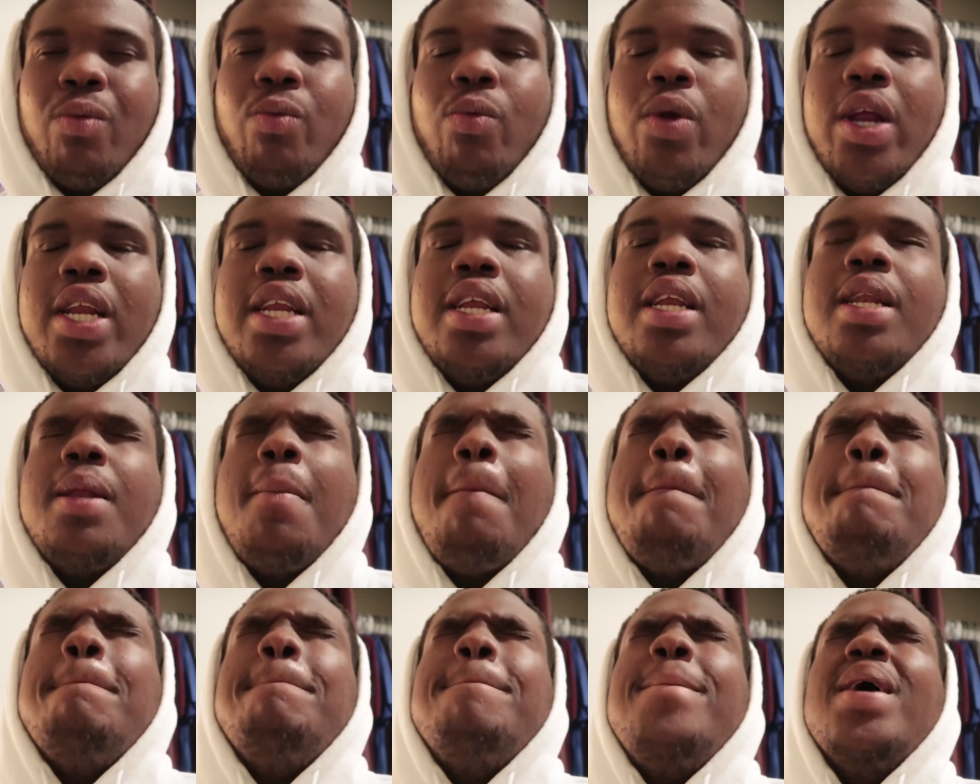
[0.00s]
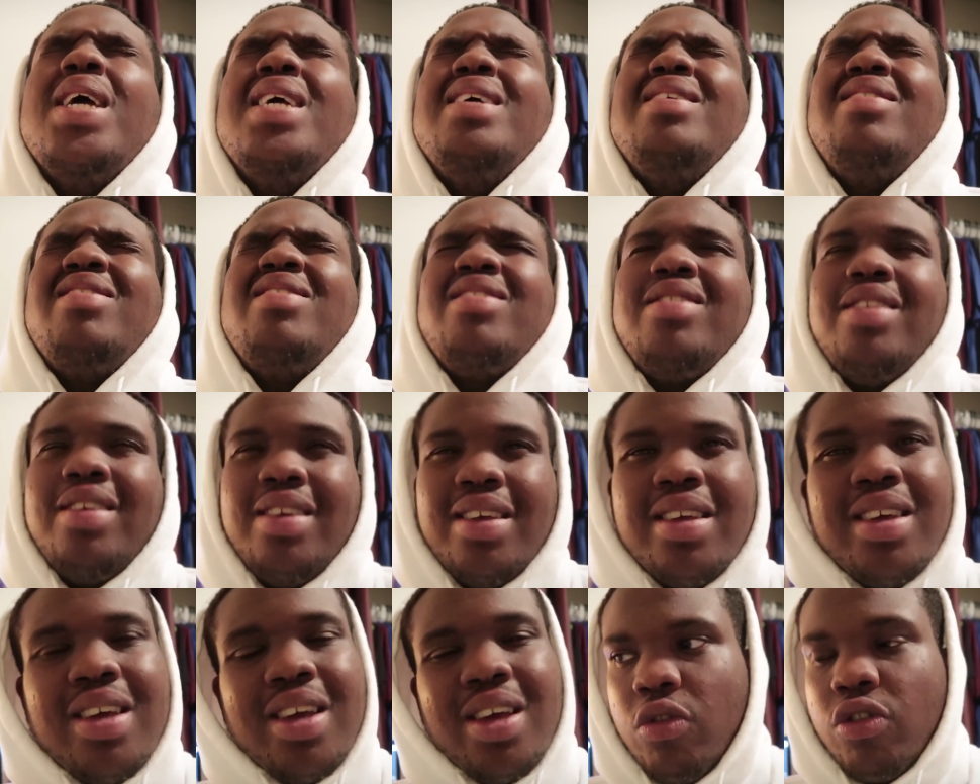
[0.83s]
Ready to beast
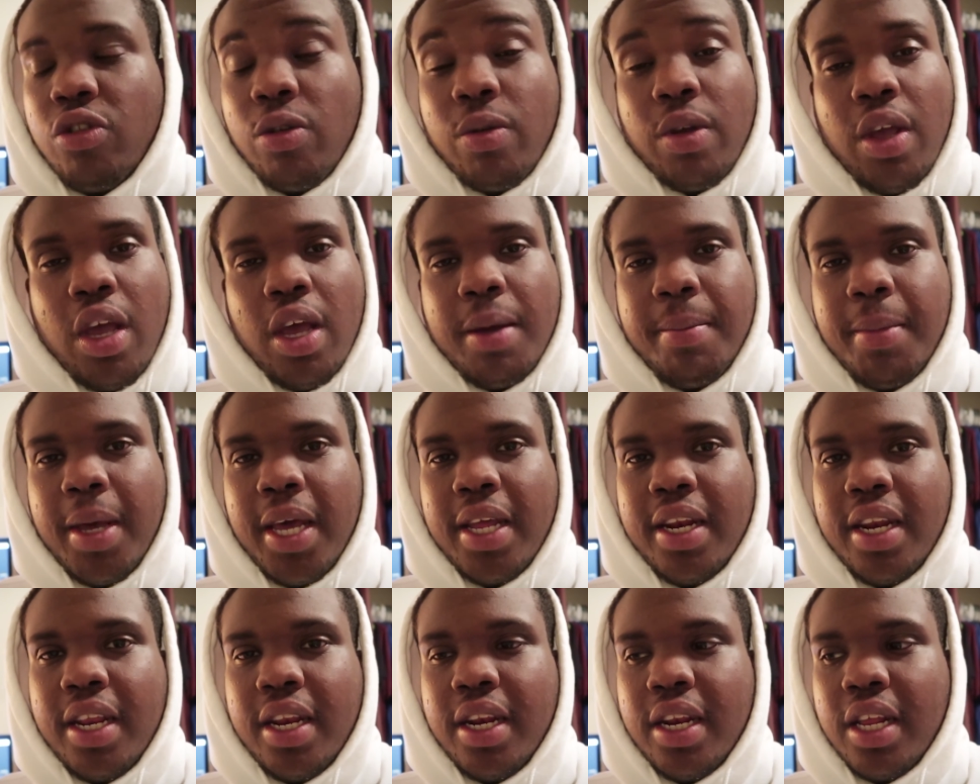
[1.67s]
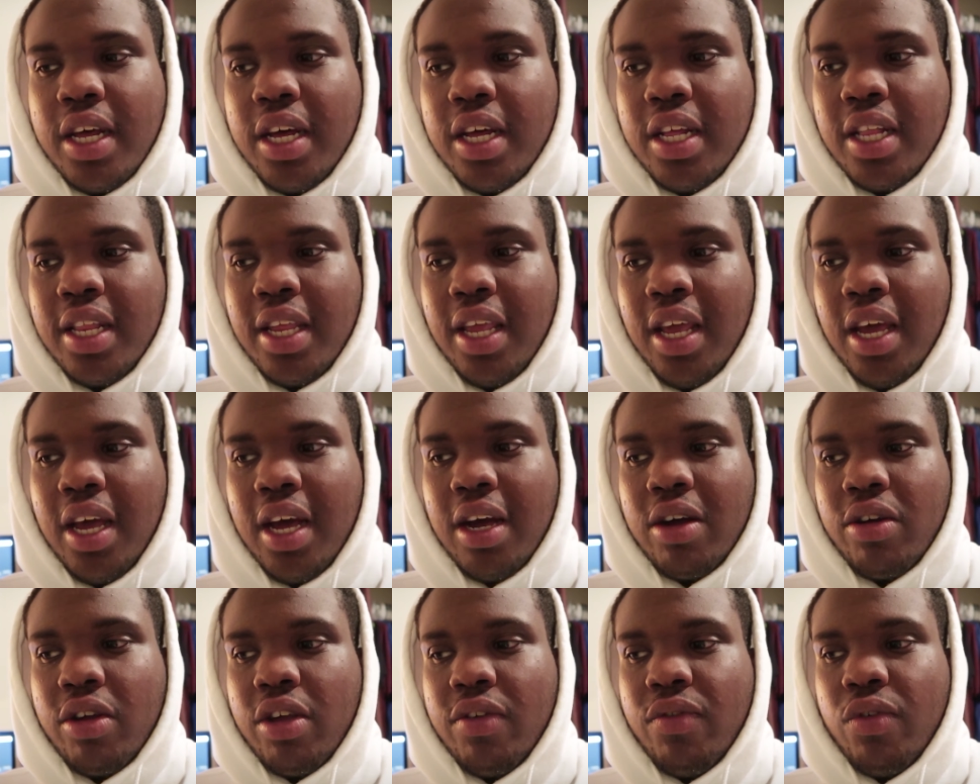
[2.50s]
it. So yeah, man, and uh, yeah,
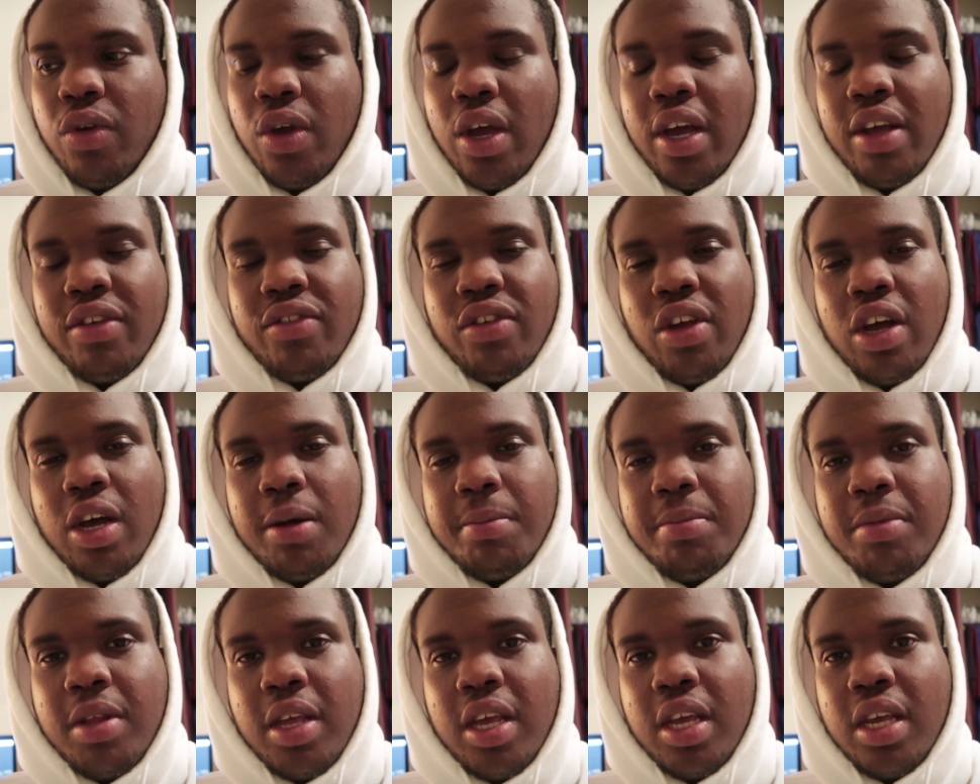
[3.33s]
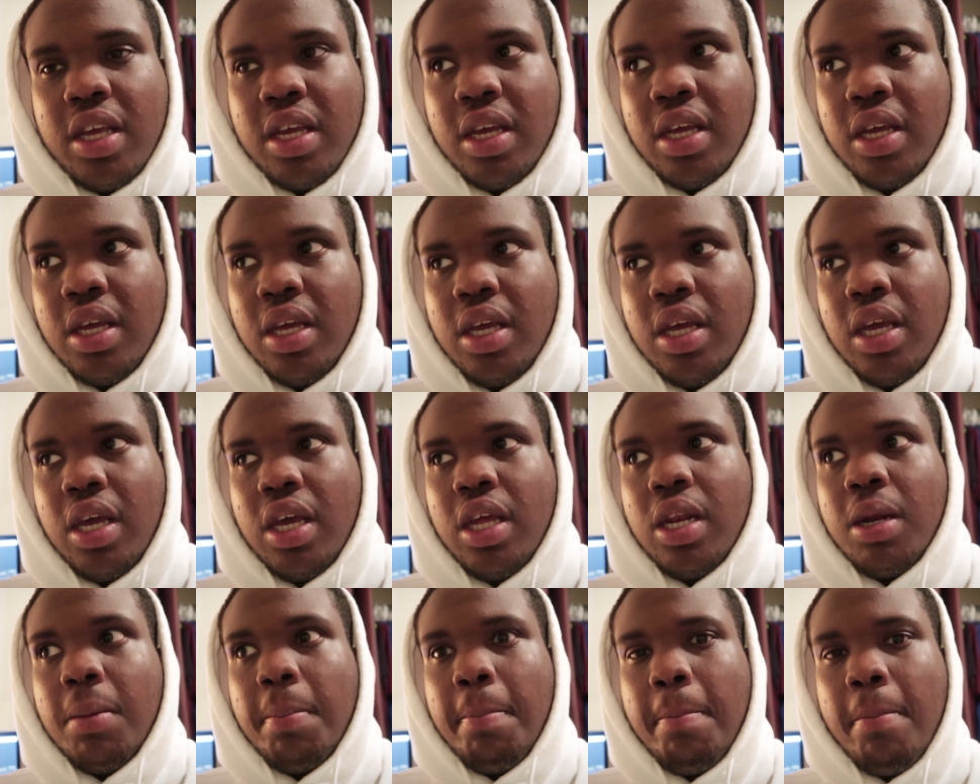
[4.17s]
I'll give you guys an update
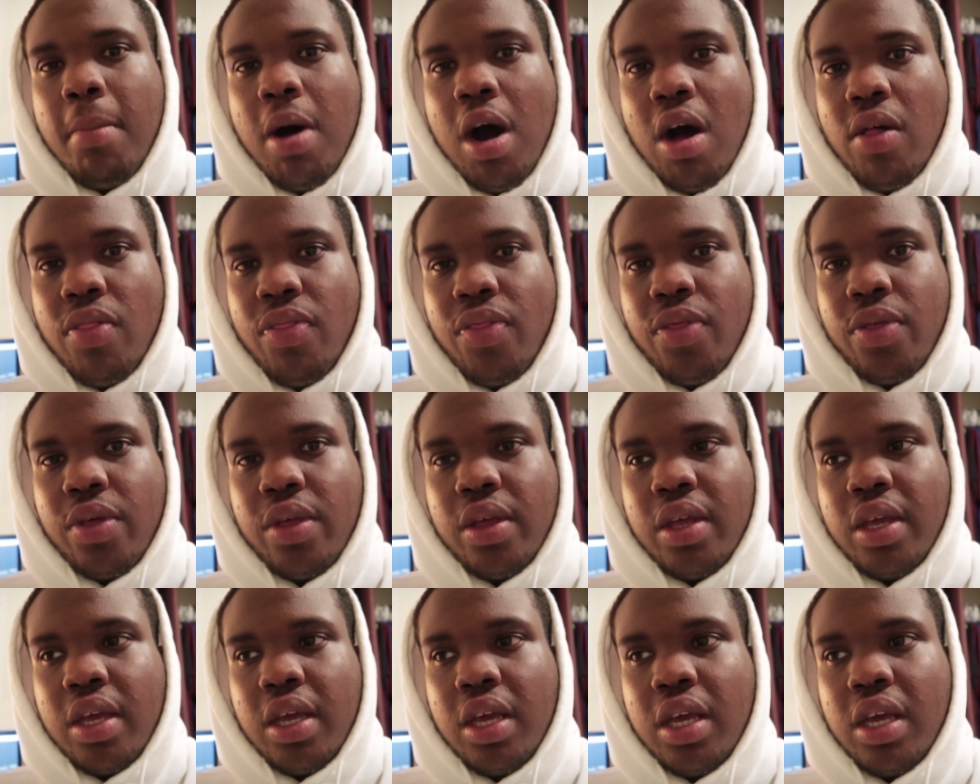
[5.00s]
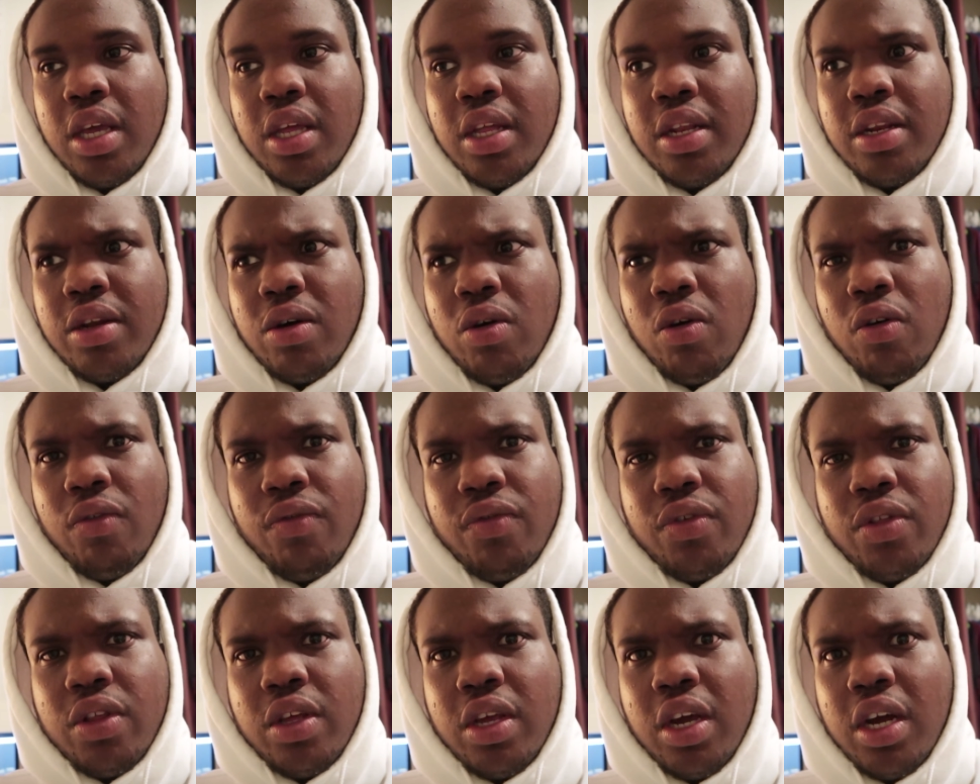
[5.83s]
in a month and
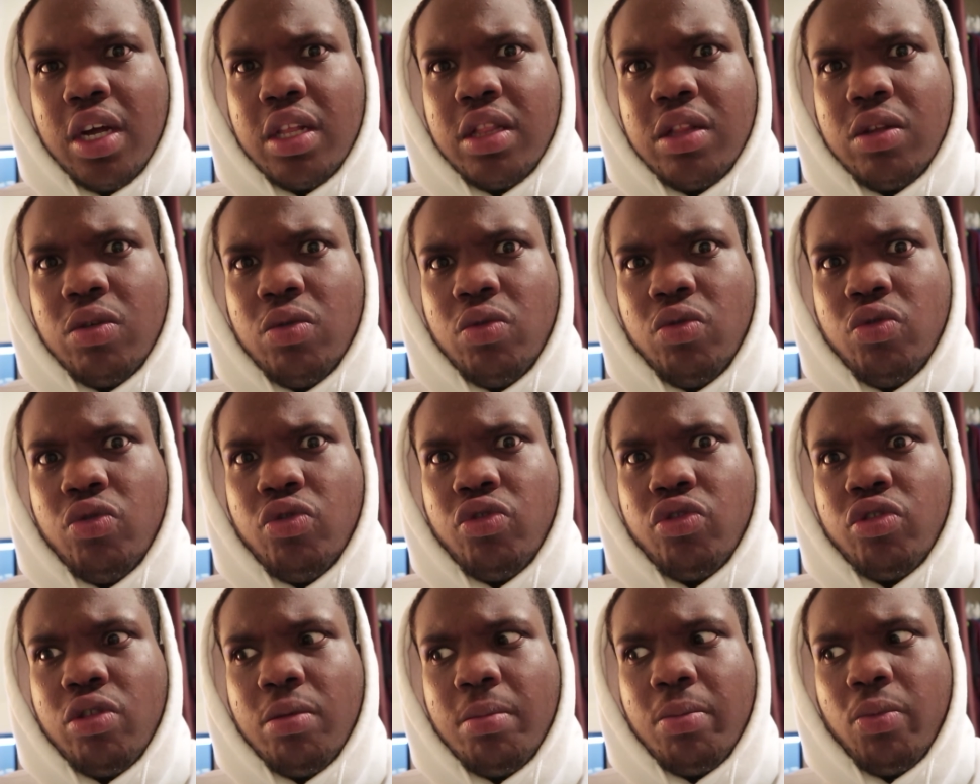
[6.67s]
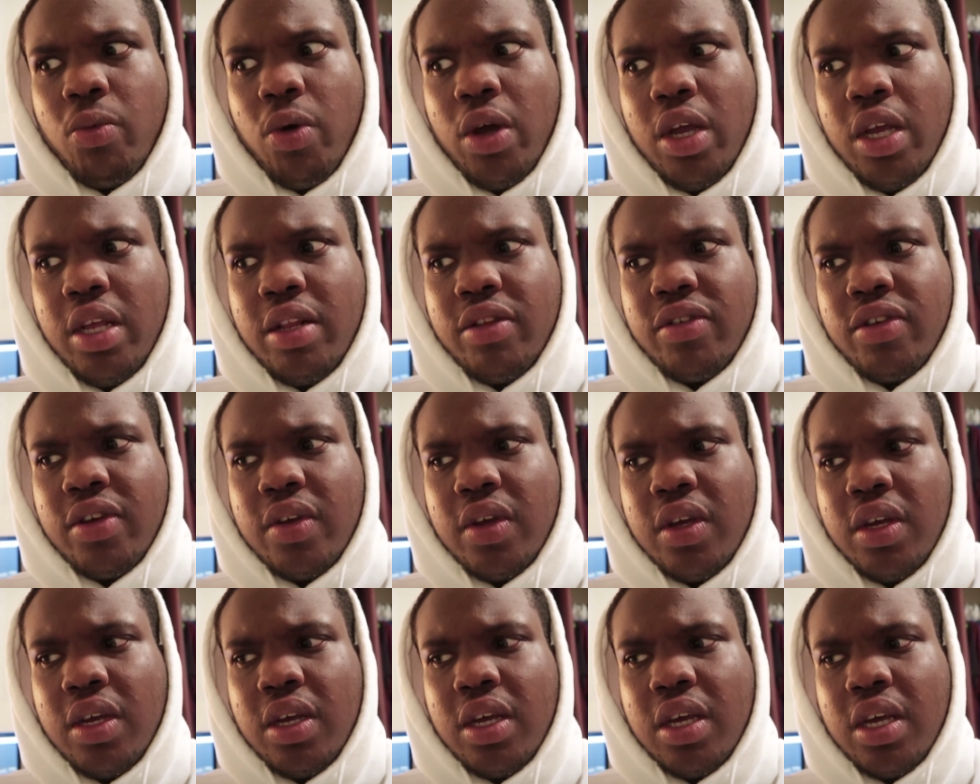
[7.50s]
hopefully I'll lose some weight
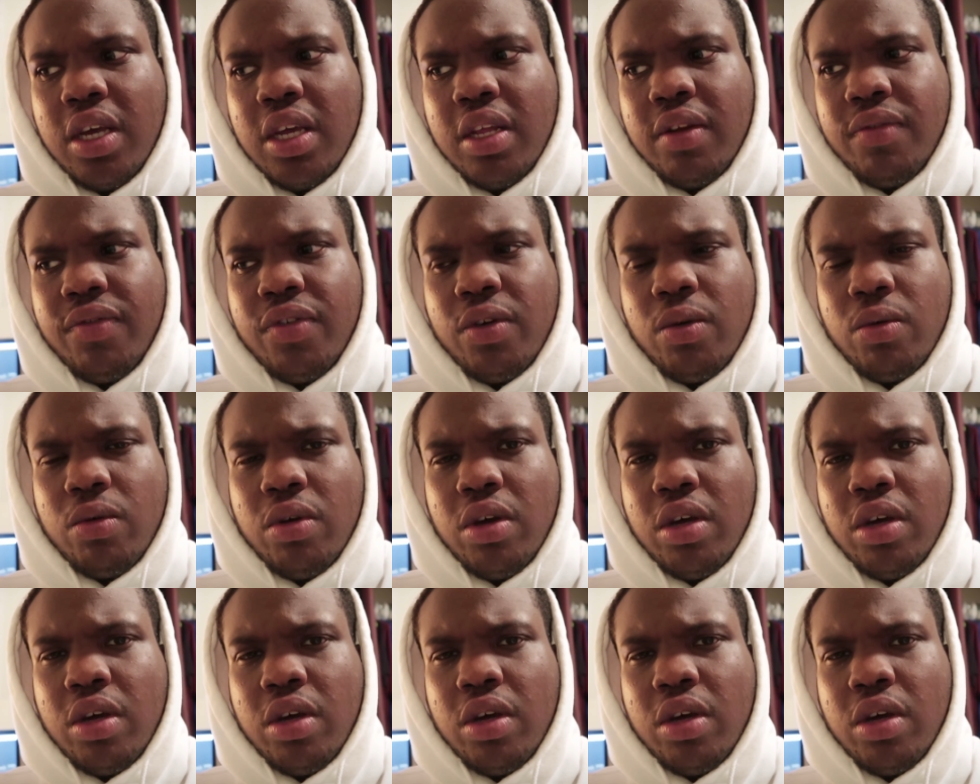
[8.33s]
and feel